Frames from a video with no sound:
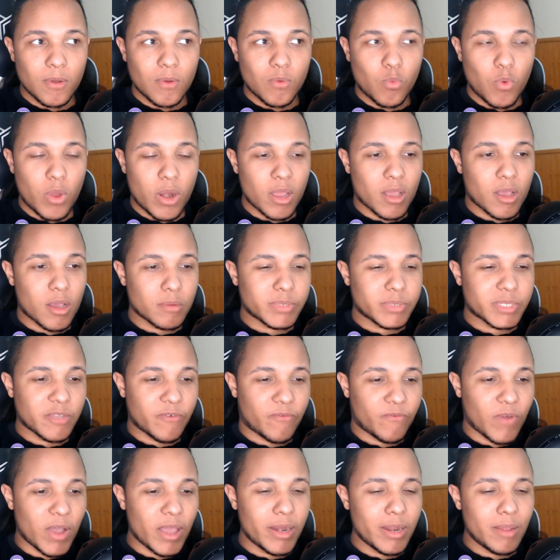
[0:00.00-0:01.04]
when it comes to
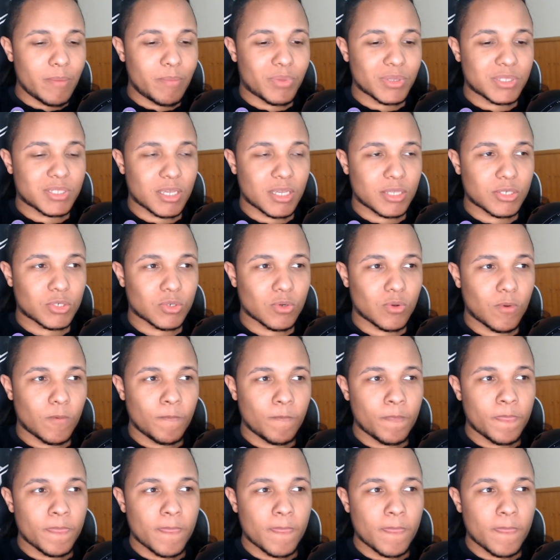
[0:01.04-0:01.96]
fighting potential,